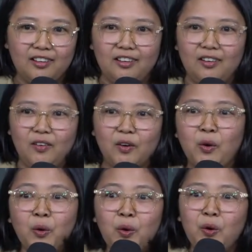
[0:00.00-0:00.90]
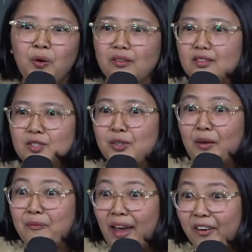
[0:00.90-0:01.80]
Or who should I
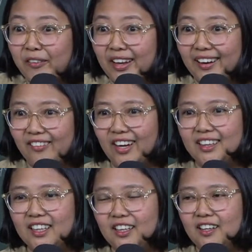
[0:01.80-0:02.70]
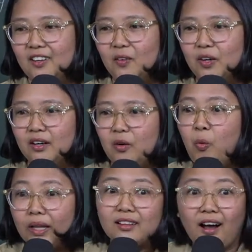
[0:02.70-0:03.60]
marry, right? Or
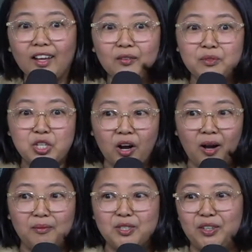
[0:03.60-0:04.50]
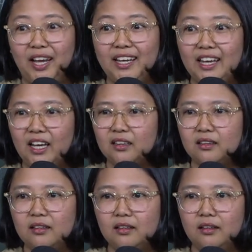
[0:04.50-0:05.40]
what kind of job should I get?
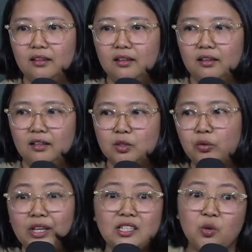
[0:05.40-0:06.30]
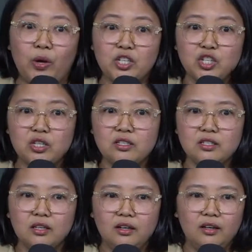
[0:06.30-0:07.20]
So these questions
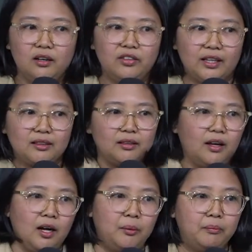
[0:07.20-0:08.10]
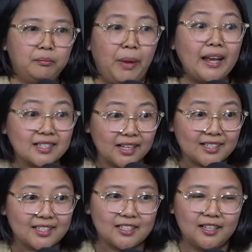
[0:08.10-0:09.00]
that um, makes
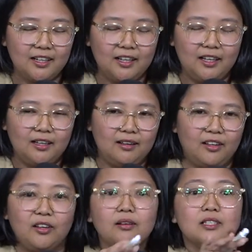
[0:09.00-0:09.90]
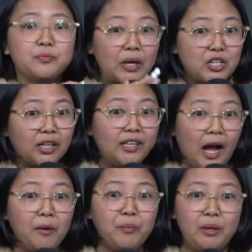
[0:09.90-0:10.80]
us, uh, especially
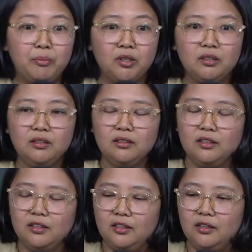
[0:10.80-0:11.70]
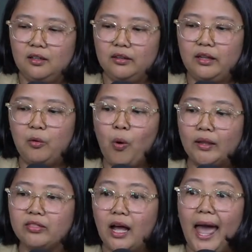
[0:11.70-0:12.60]
young people, they
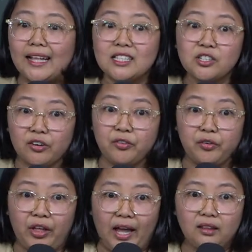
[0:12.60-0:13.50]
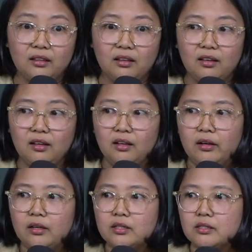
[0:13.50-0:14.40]
want the answer for that.
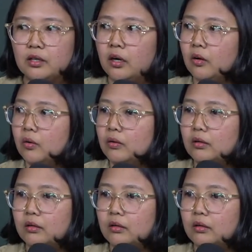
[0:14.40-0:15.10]
So,